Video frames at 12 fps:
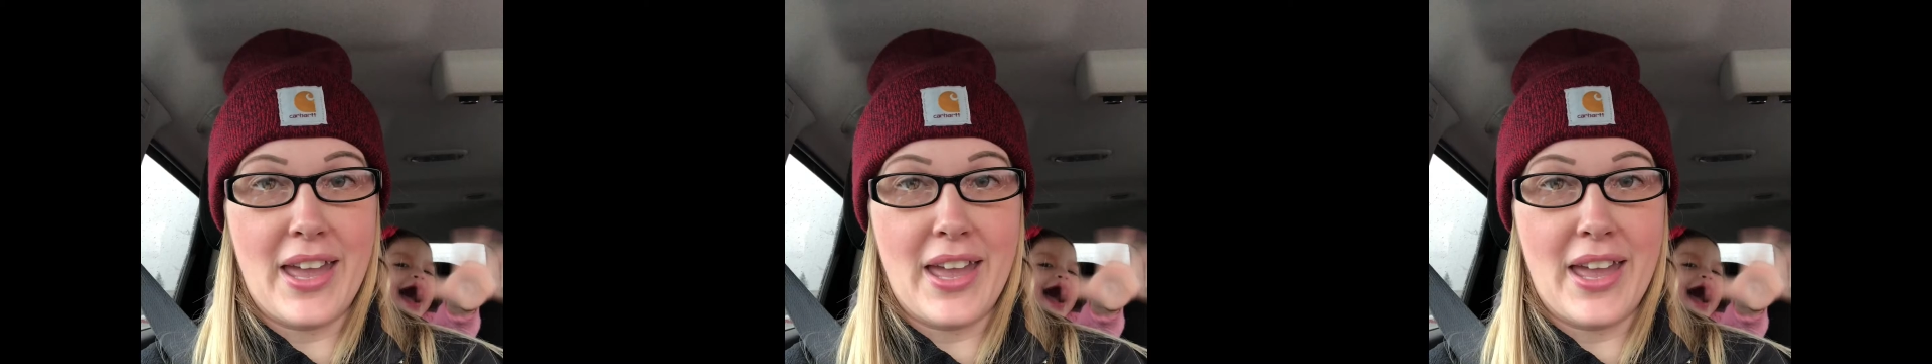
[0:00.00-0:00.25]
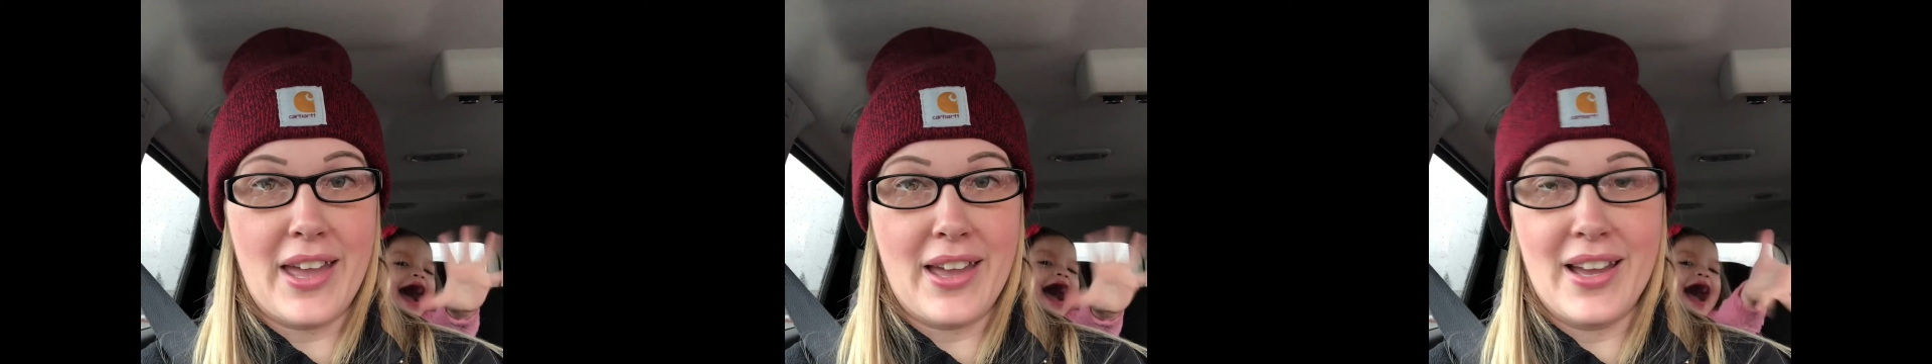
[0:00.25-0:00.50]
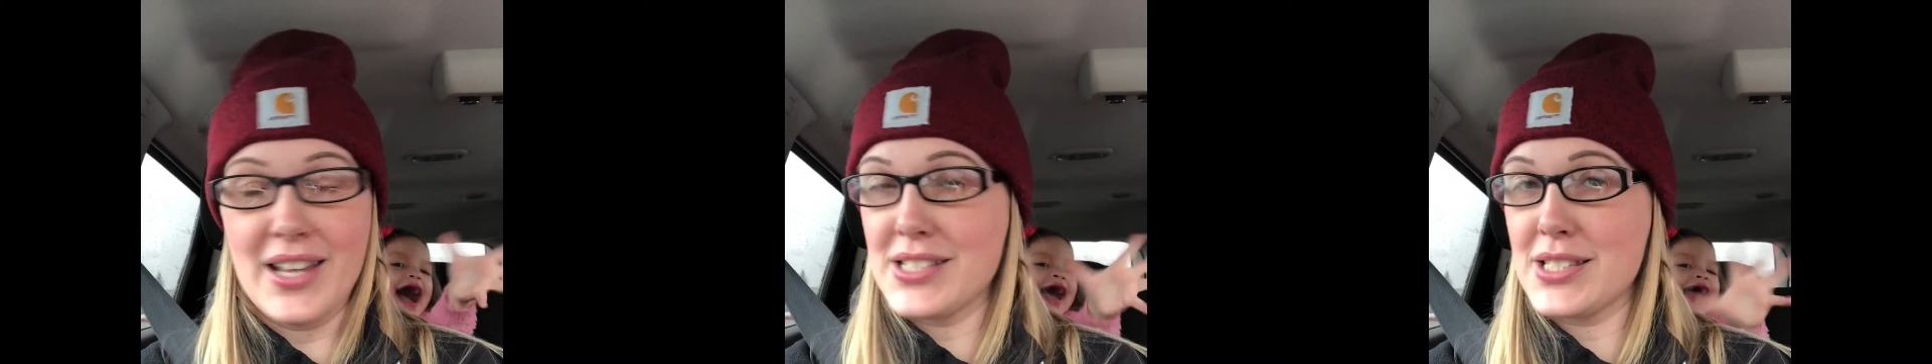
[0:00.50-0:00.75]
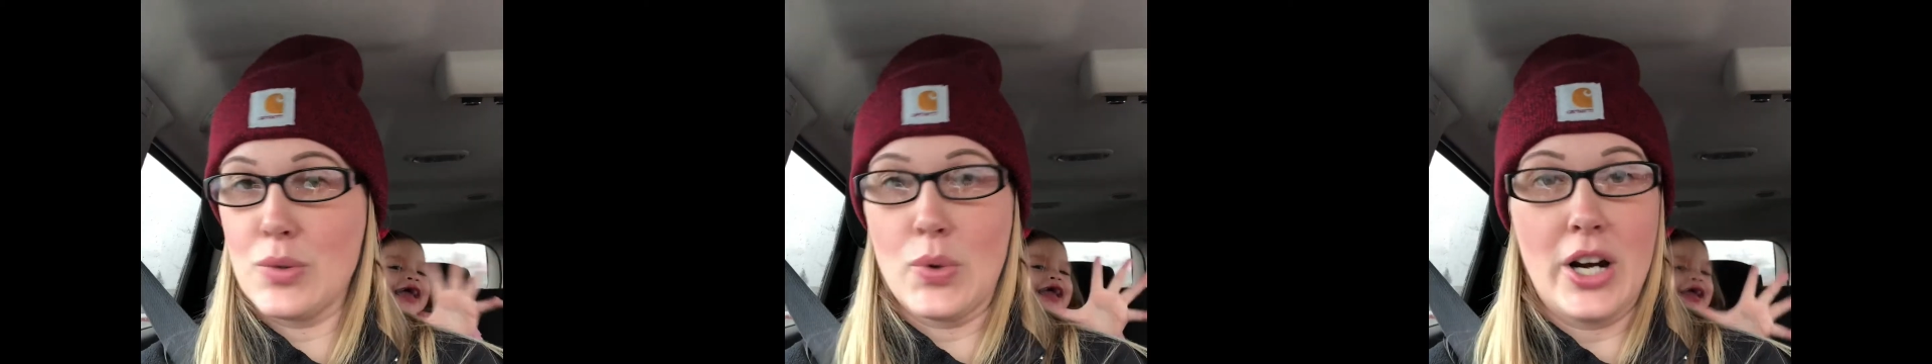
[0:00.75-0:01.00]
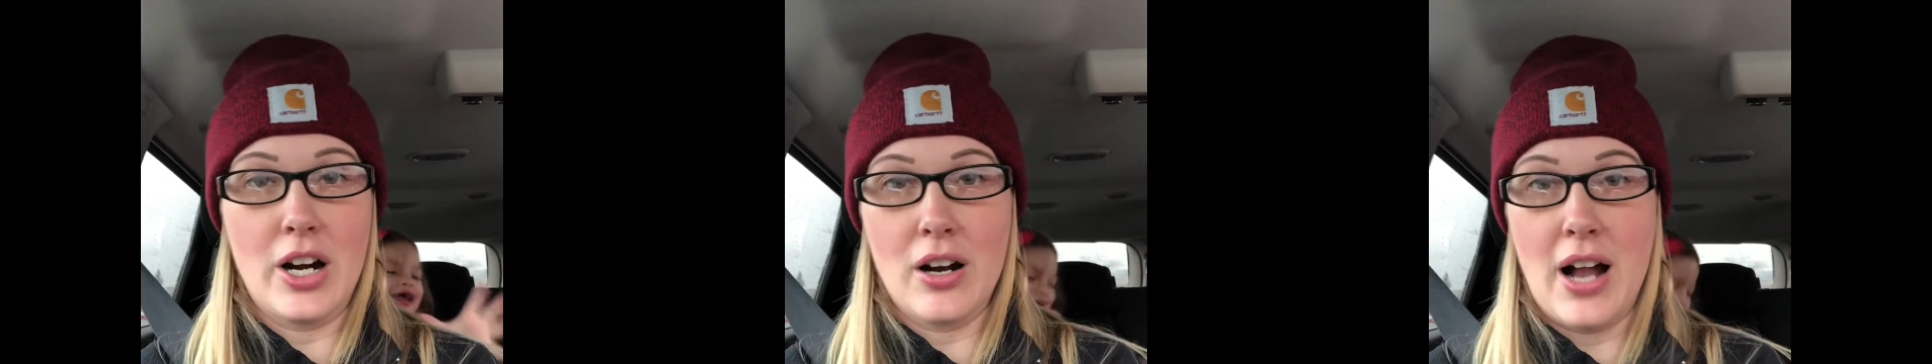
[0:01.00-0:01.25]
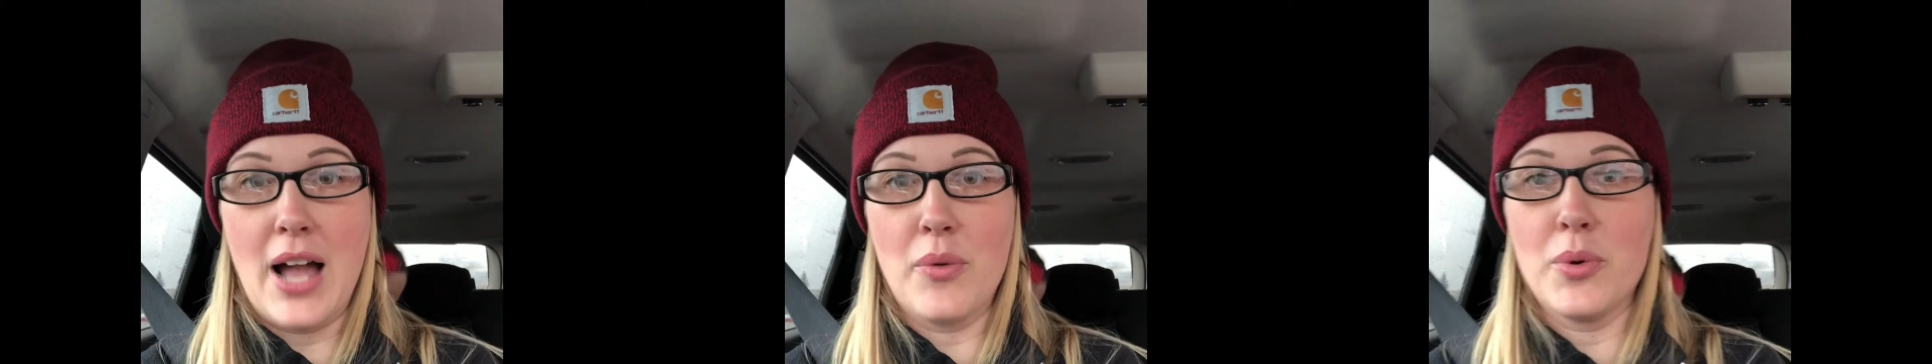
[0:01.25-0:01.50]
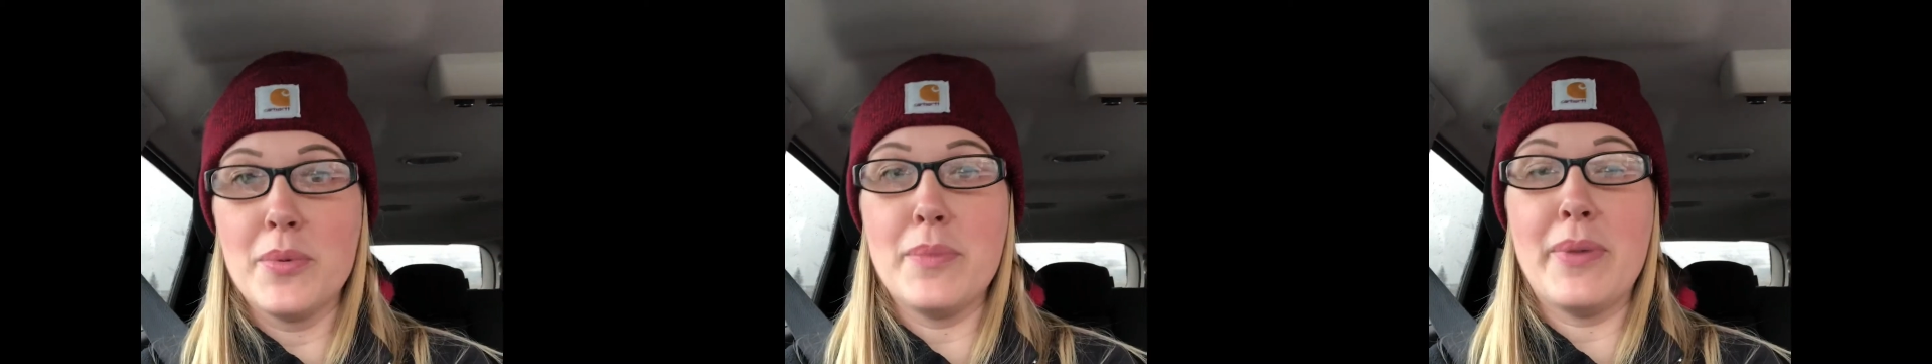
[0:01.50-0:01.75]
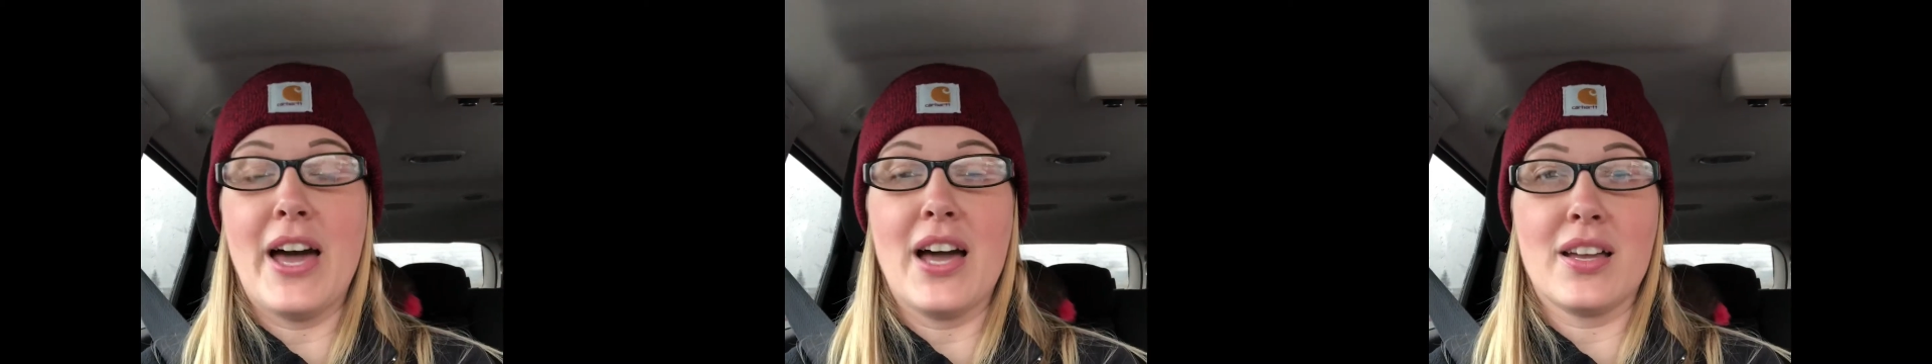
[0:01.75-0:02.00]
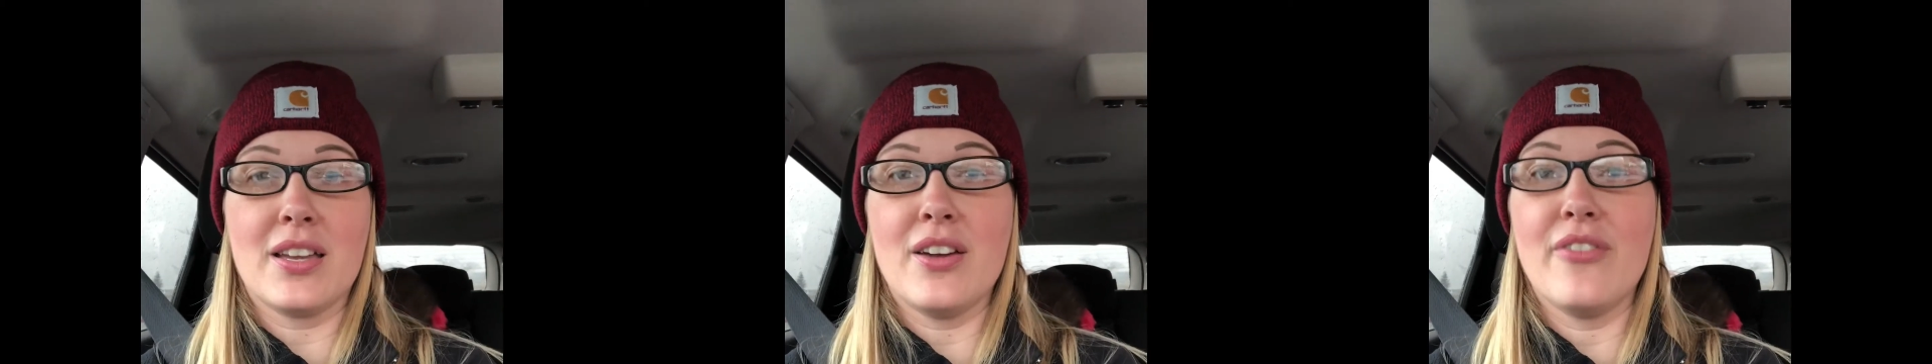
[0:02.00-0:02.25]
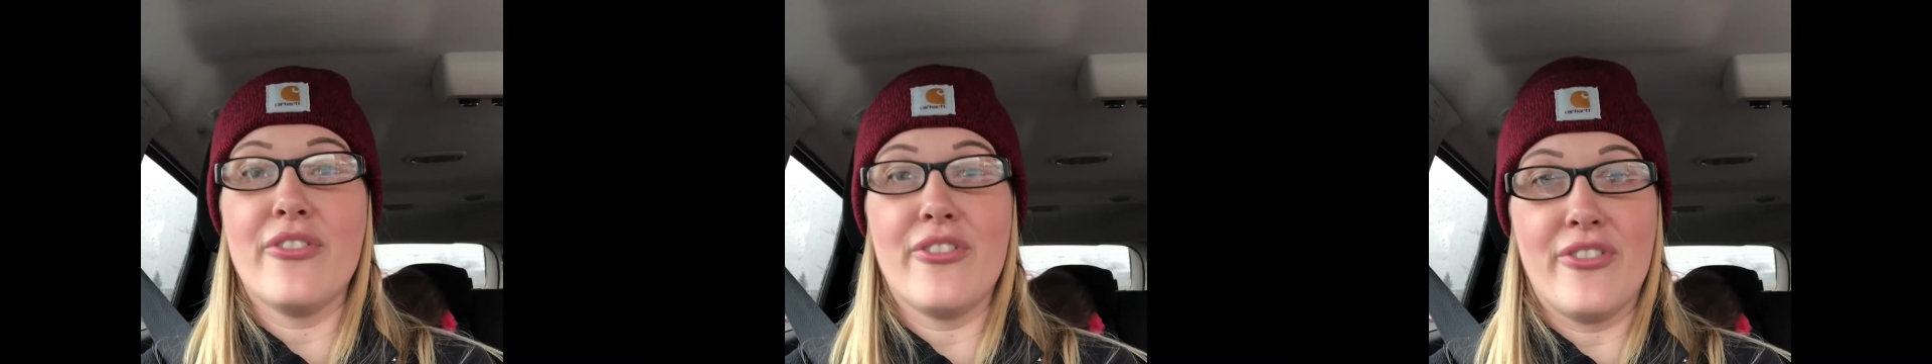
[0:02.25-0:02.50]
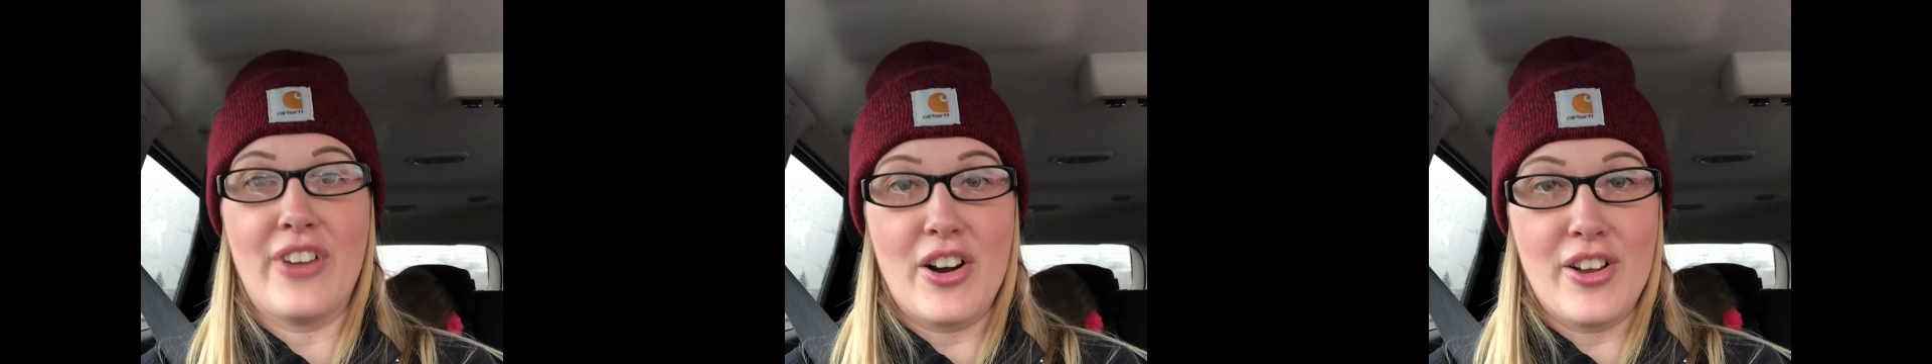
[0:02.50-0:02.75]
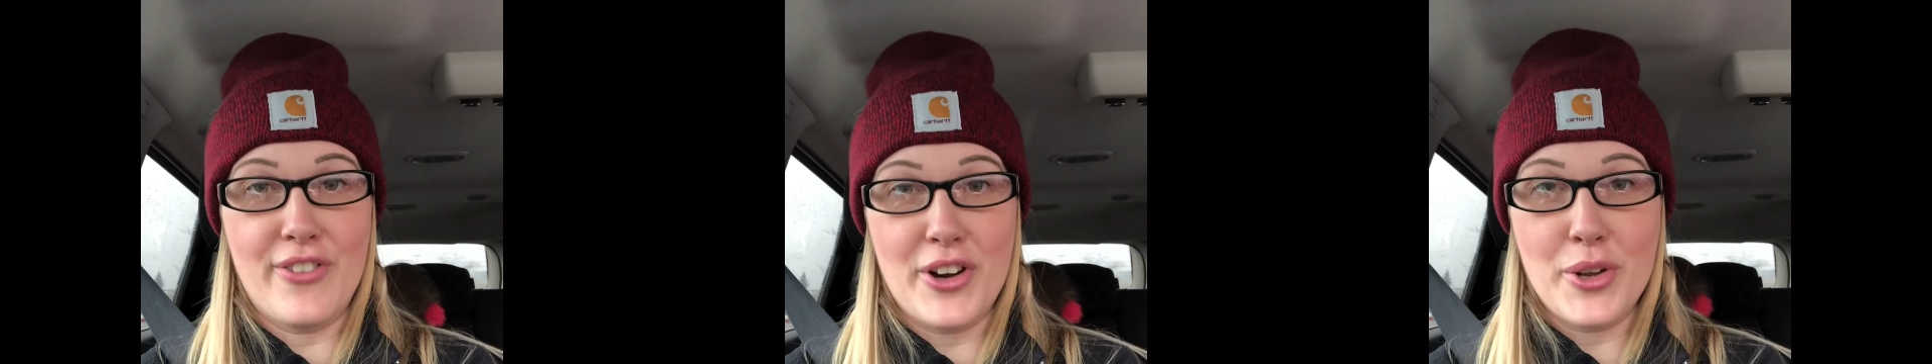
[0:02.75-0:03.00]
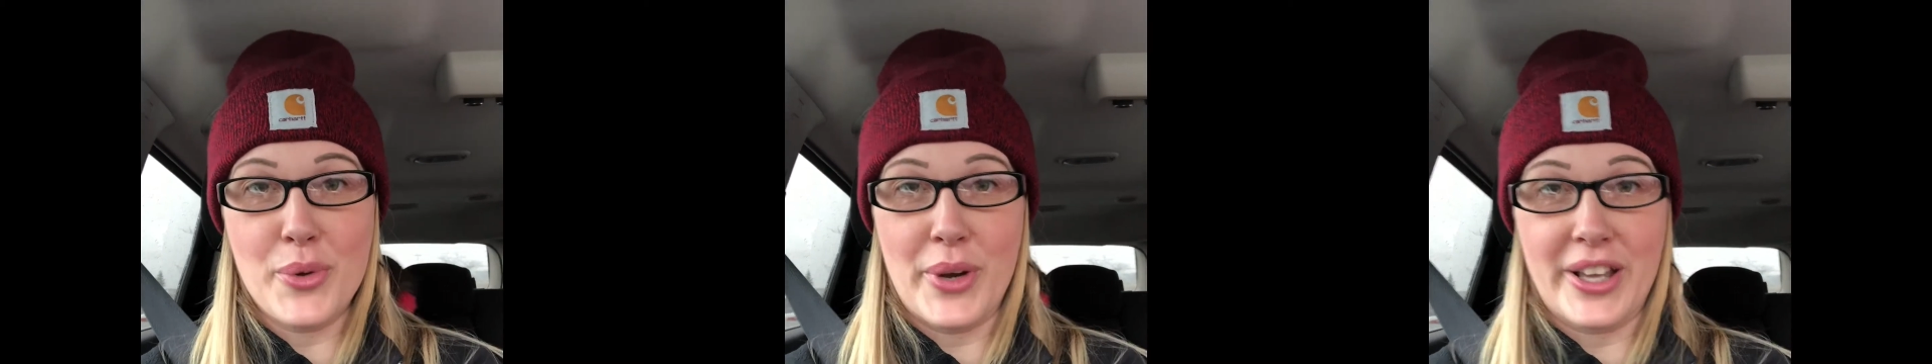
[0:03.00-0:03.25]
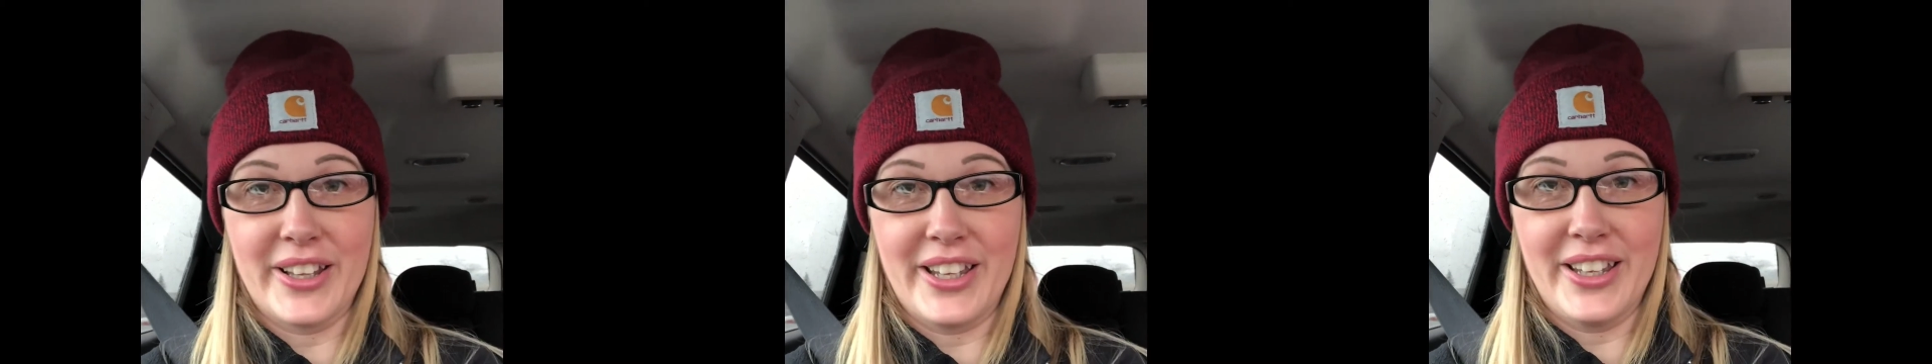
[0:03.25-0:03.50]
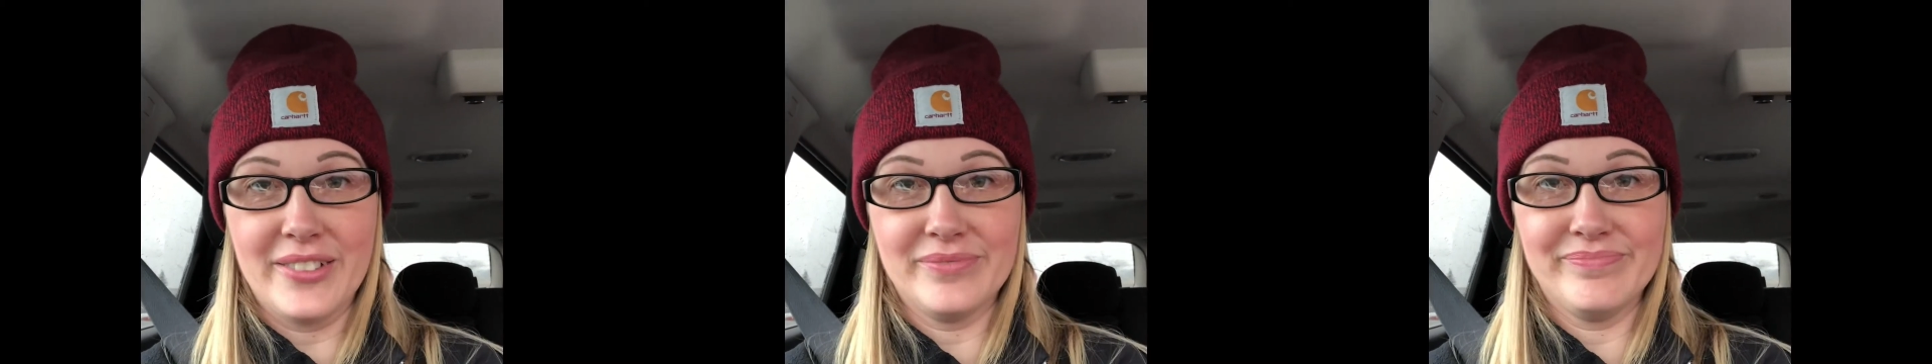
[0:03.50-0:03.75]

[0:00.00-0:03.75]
I swear, I will be back very, very quickly.